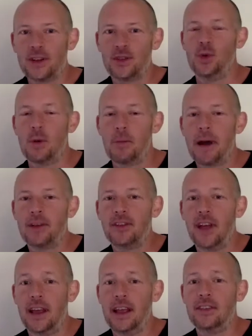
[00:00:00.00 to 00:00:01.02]
to talk about
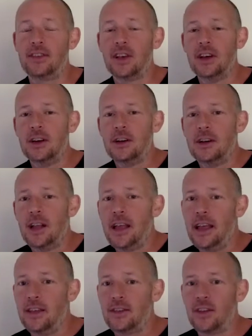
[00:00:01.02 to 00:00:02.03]
today is
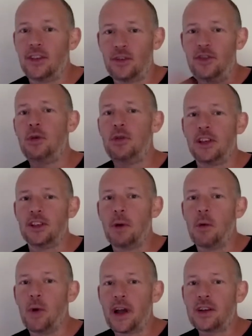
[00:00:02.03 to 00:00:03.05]
a few things,
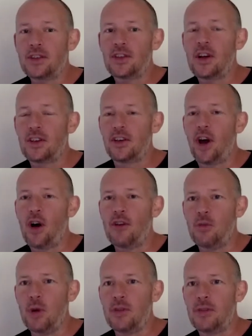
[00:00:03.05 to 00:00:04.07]
but we're going to start it off
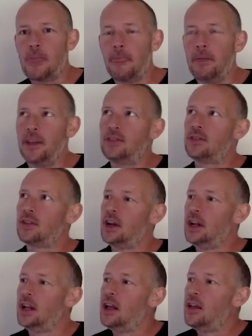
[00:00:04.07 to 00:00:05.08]
with
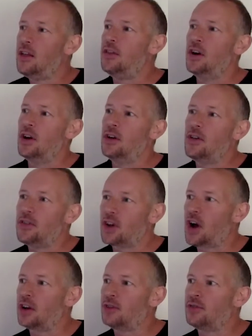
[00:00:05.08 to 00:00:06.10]
the
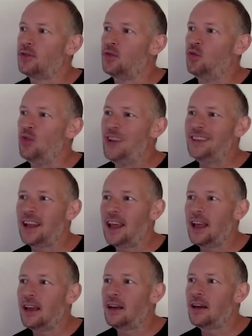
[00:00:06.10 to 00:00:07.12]
kind of
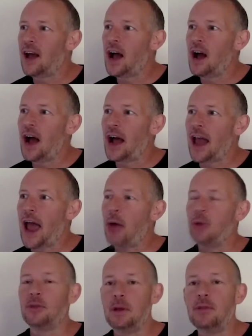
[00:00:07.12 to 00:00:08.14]
reasoning and how
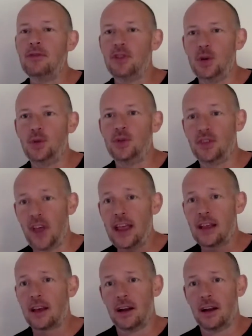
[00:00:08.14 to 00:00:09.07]
it's been for you to take